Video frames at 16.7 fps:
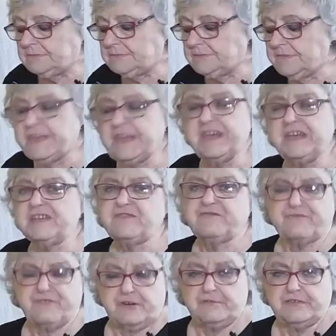These are
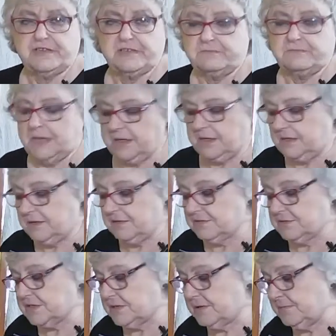frozen
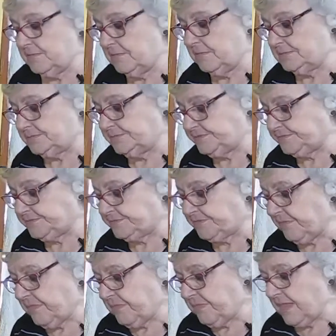mangoes.
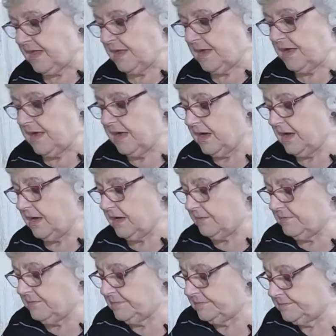I